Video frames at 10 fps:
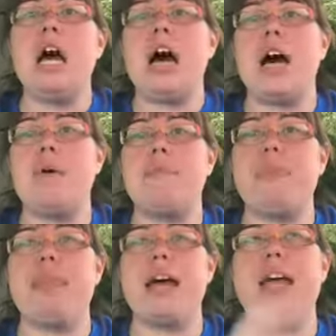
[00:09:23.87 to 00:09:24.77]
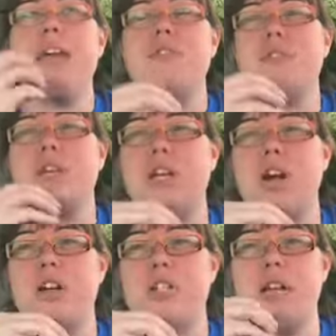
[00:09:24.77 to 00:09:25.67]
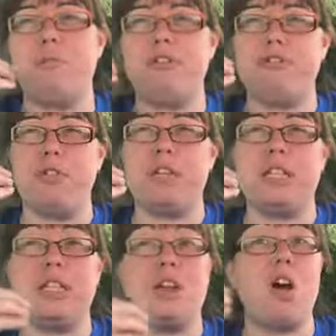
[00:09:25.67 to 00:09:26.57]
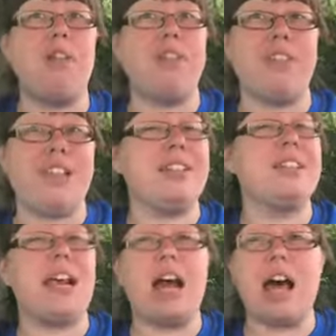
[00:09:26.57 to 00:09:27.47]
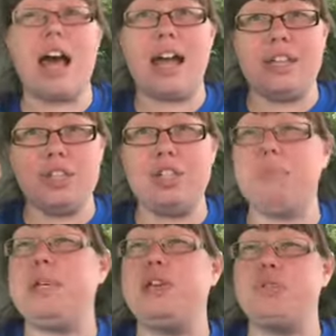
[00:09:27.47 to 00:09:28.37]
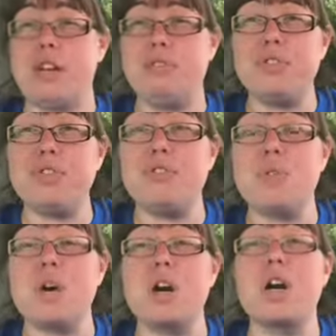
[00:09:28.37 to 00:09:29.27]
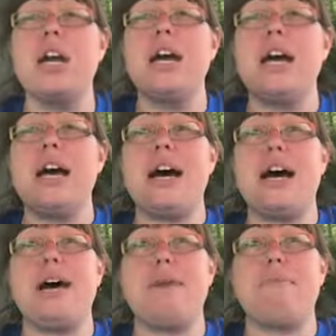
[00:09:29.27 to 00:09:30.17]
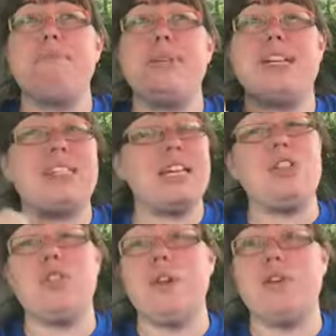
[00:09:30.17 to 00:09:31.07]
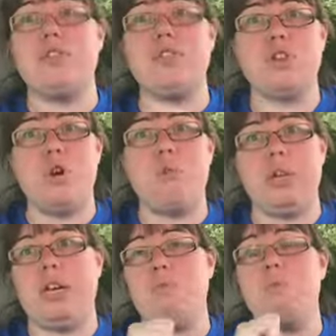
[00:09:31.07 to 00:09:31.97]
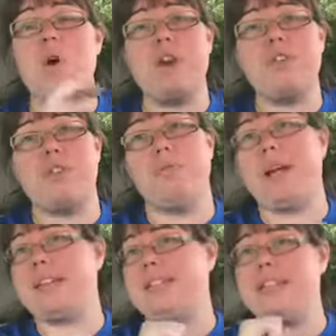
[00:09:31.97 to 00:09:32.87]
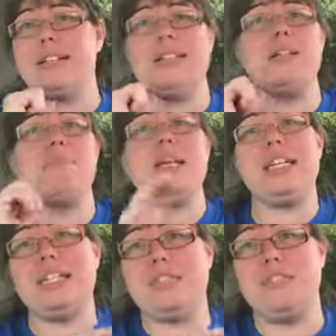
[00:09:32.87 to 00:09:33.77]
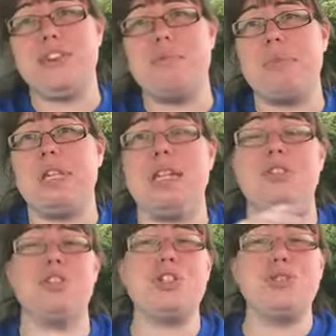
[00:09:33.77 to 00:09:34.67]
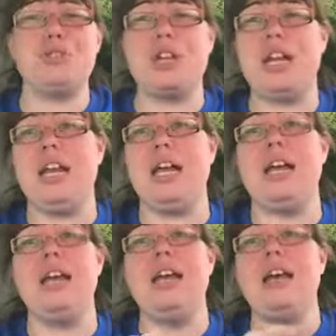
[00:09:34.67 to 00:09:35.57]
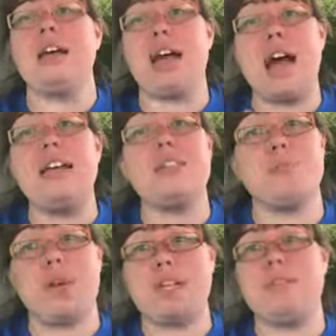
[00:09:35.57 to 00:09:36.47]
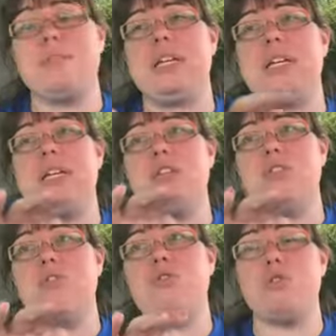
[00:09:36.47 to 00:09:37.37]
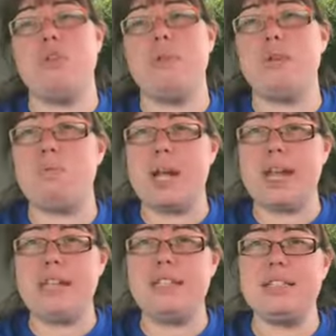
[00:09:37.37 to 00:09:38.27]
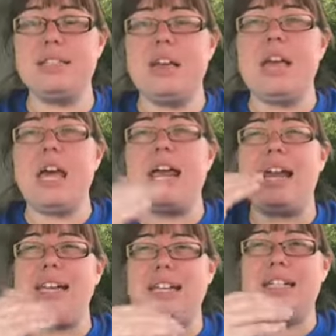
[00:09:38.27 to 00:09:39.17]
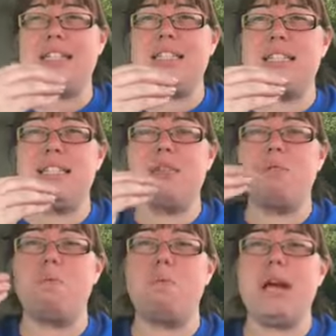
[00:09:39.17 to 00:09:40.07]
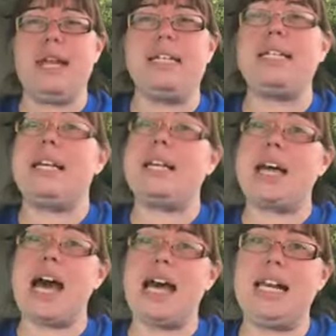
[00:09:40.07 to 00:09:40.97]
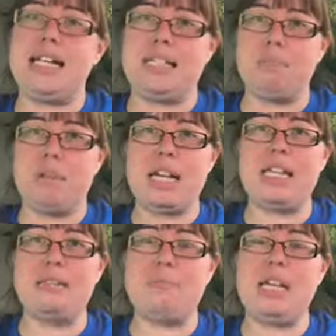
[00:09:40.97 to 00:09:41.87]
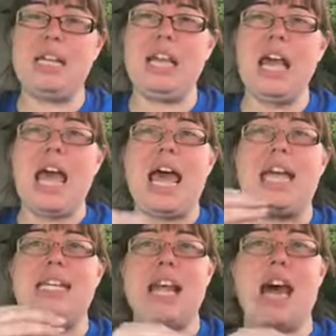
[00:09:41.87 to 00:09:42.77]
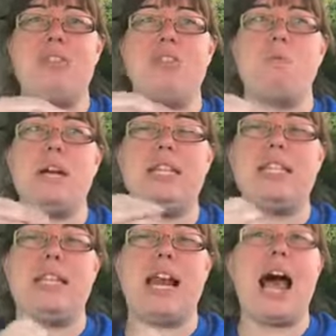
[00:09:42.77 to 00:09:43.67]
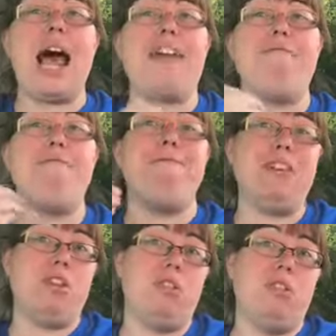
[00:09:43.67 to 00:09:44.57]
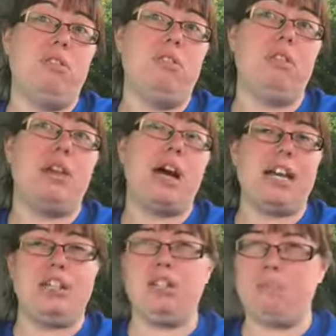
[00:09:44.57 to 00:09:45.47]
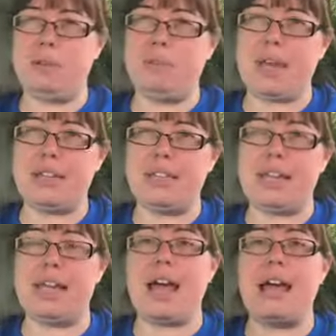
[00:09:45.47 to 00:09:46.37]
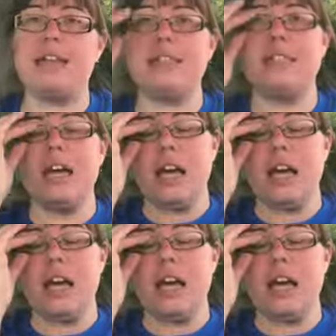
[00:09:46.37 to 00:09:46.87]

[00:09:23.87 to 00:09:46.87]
I have a really hard time on focusing on the things that I should be grateful for, because I do have so many wonderful blessings, an amazing family and children, and God has blessed me so many ways, and I need to see the ways that God has blessed me and not the ways that I feel I should be blessed, I guess.